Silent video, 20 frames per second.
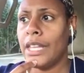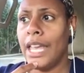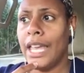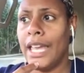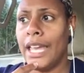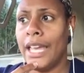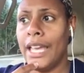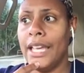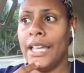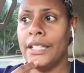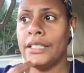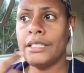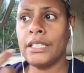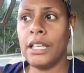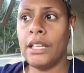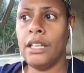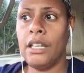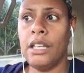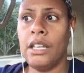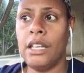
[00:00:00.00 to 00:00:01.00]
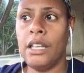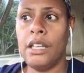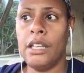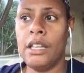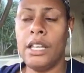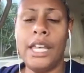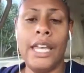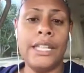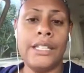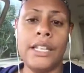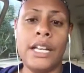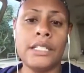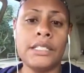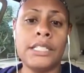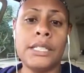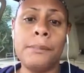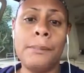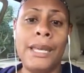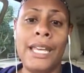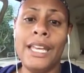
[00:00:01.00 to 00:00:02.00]
And
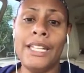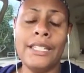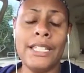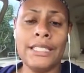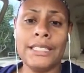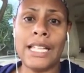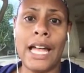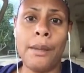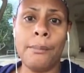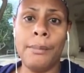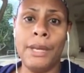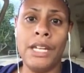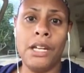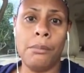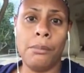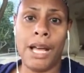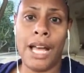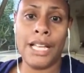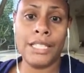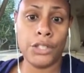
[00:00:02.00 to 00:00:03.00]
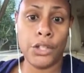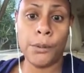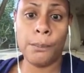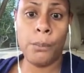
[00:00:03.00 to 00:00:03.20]
to me, it does not minimize her